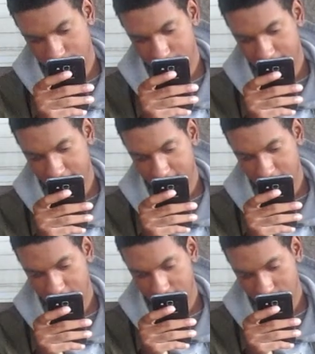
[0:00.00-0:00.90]

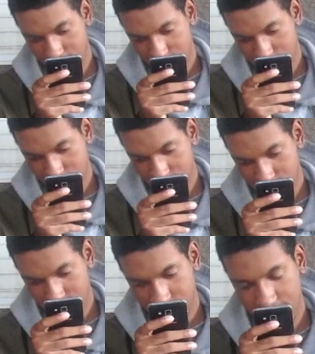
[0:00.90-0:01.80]
Ficker
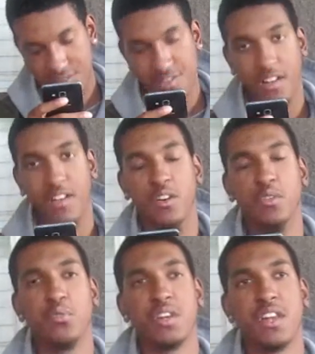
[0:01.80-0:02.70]

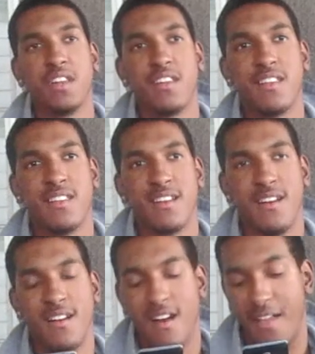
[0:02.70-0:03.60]
Tillahum.
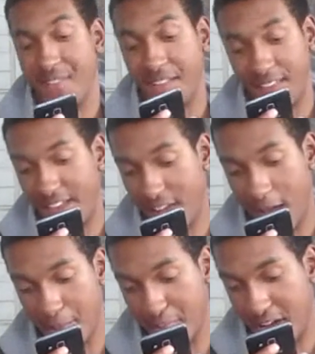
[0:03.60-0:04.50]
I think that's how
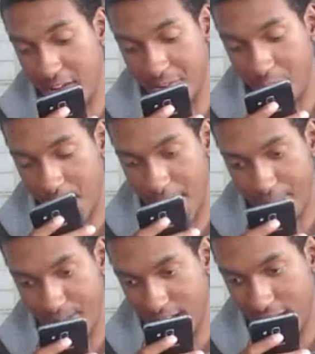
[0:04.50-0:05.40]
you pronounce your name.
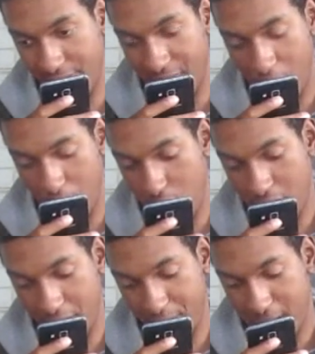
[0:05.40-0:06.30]
If I got that
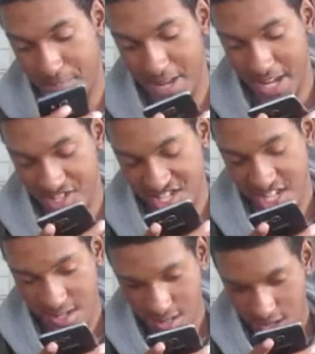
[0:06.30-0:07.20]
wrong, that's my bad, G.
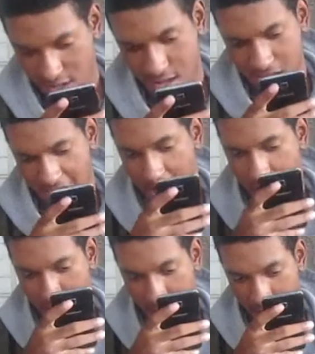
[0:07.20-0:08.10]

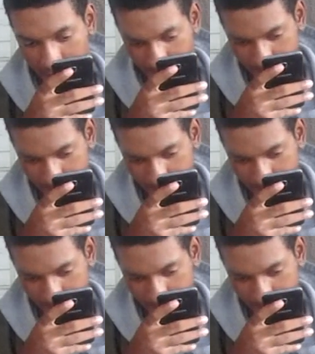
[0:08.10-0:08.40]
Um,